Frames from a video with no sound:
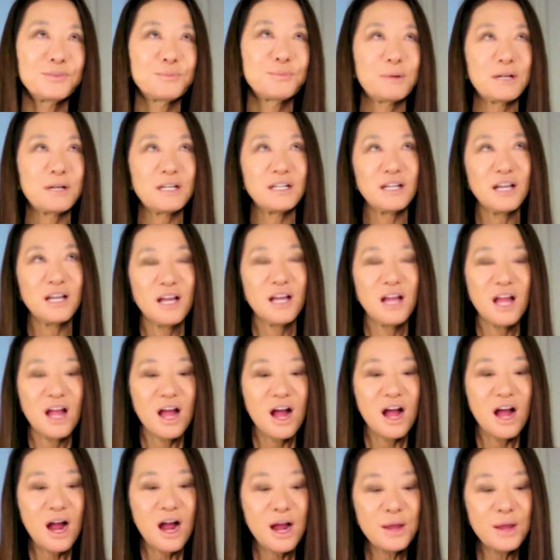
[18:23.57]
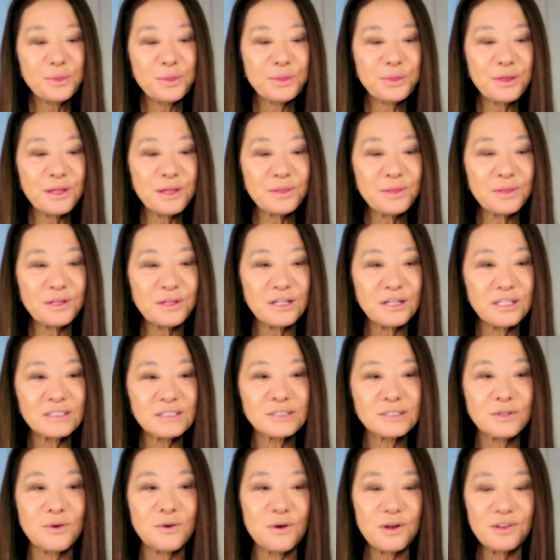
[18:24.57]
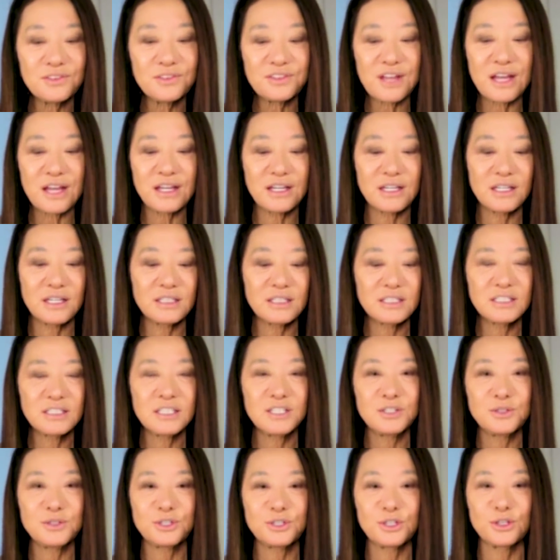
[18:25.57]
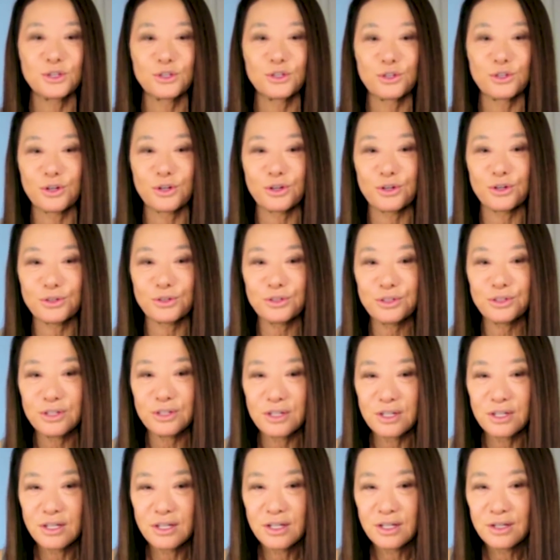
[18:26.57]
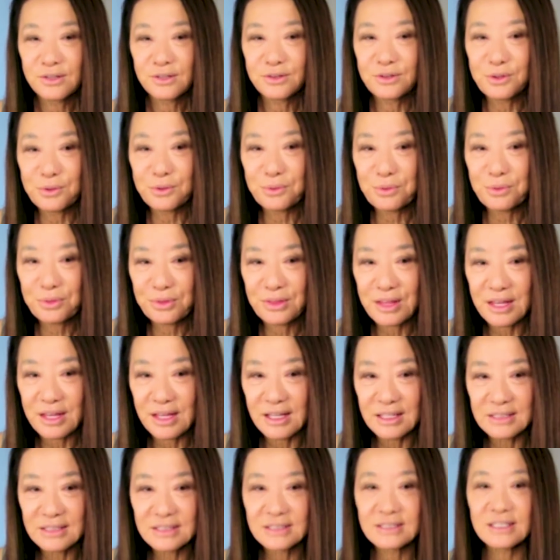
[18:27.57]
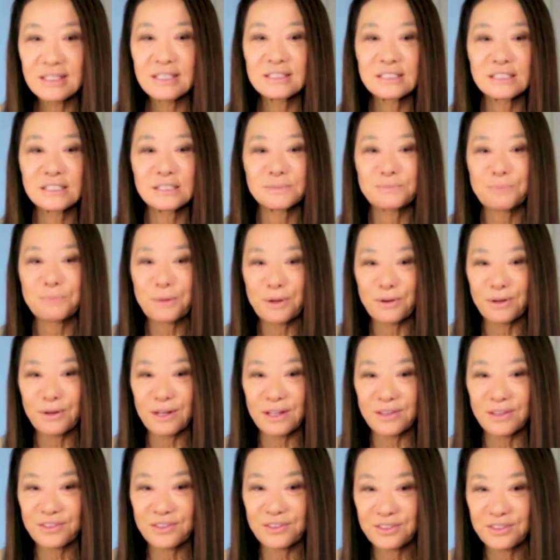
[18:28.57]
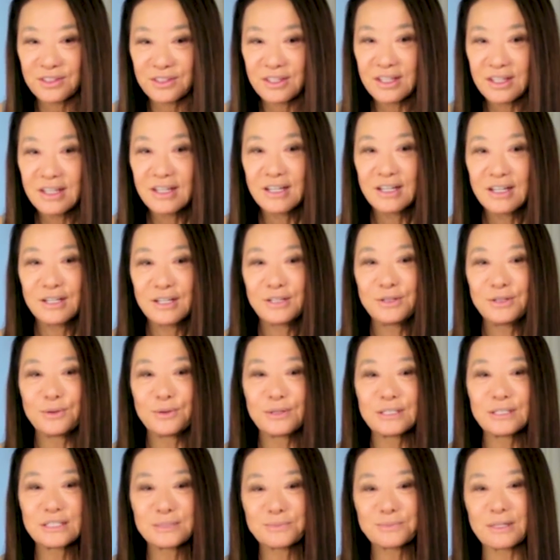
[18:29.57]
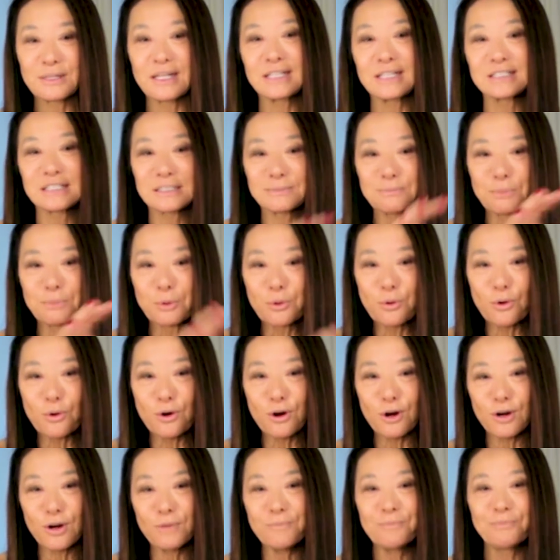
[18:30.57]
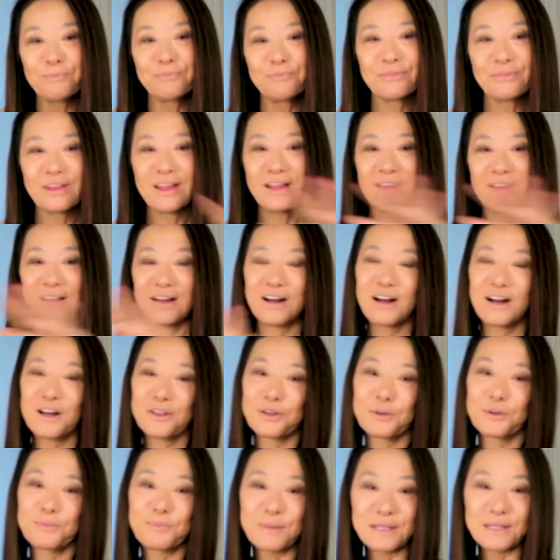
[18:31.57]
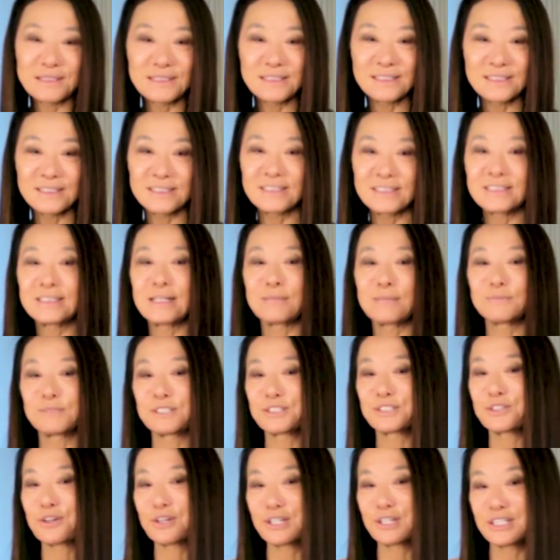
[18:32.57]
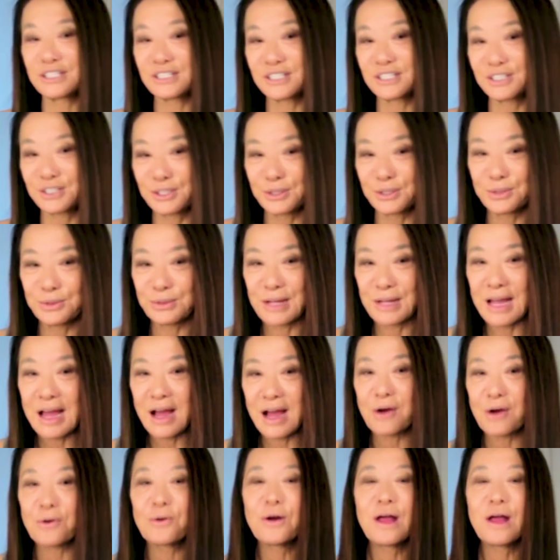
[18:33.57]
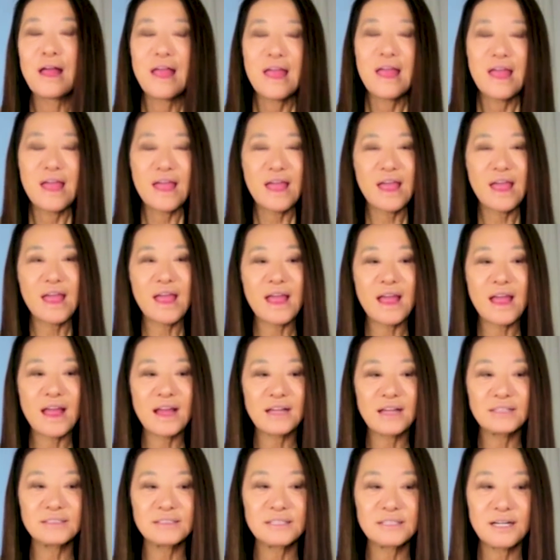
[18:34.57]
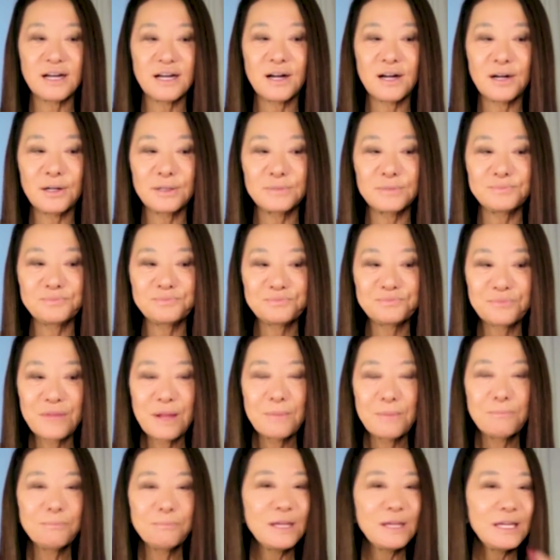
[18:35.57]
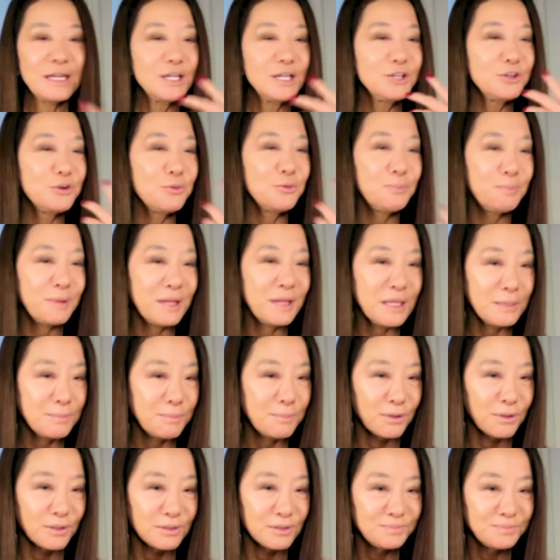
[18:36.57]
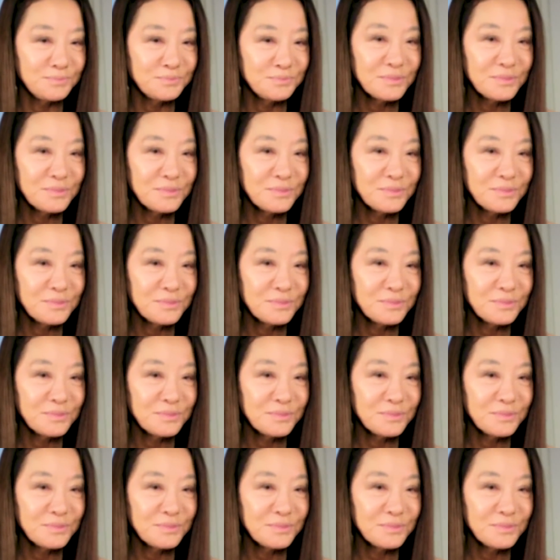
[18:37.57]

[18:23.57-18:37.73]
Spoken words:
But I think that as long as I continue to learn new things, experience new explore other businesses I'm starting to do now, and meeting new people